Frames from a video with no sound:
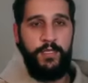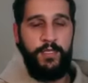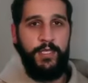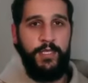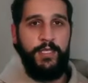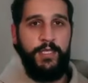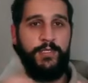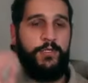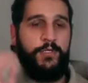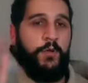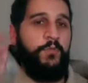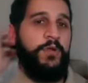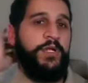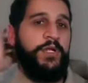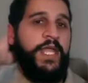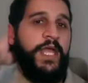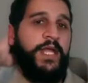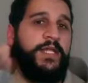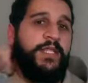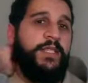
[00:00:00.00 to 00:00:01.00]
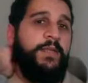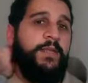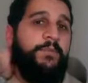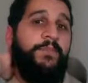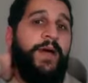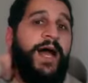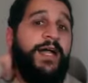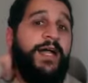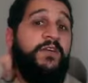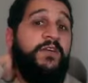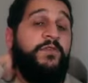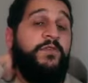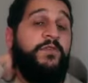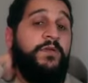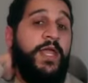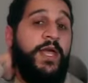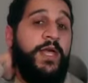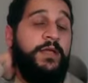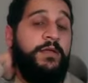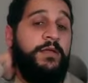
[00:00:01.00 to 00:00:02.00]
is you're protecting the back of your
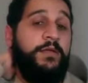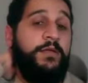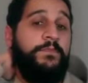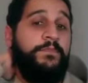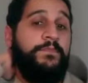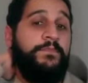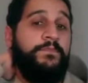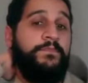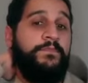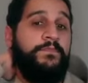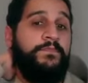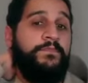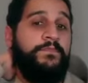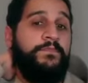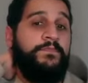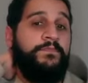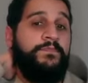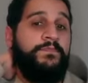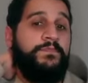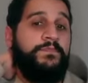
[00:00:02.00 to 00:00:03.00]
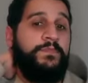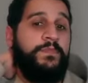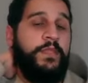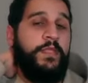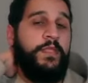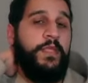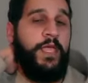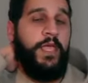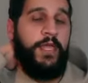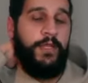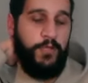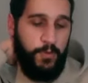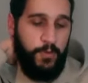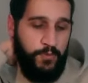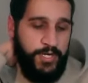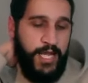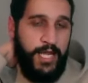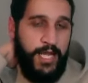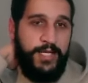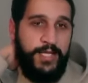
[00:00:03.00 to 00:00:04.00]
neck and you're
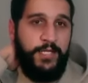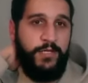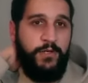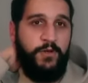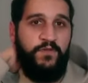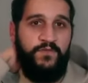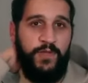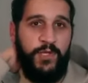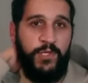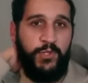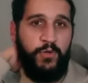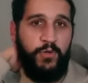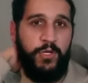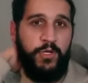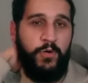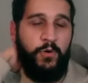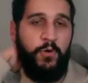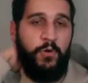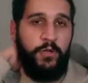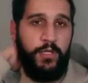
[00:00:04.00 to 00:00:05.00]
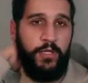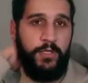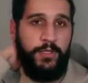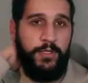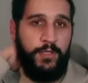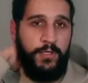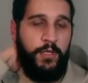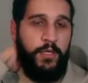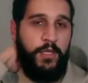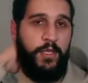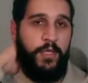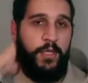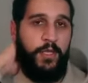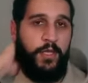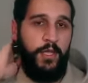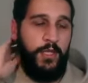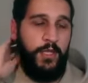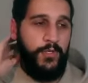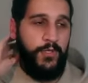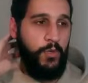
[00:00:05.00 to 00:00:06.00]
protecting your viscera, your organs.
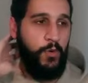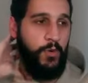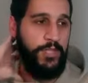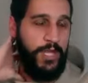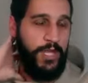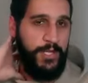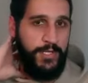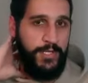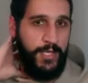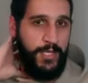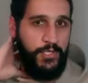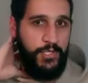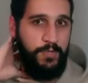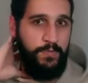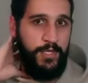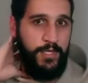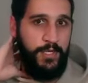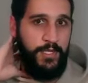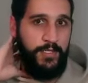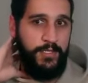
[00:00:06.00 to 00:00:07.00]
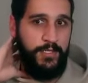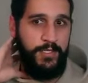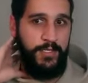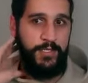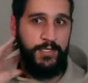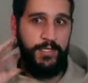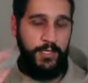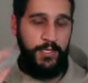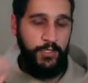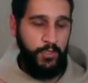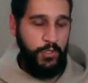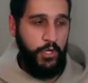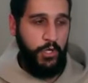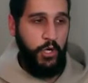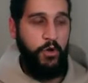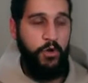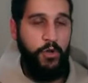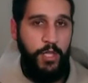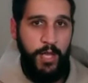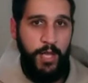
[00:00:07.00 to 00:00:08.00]
And so what that essentially means is that you
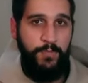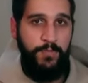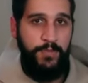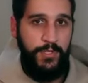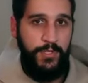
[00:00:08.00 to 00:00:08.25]
curl up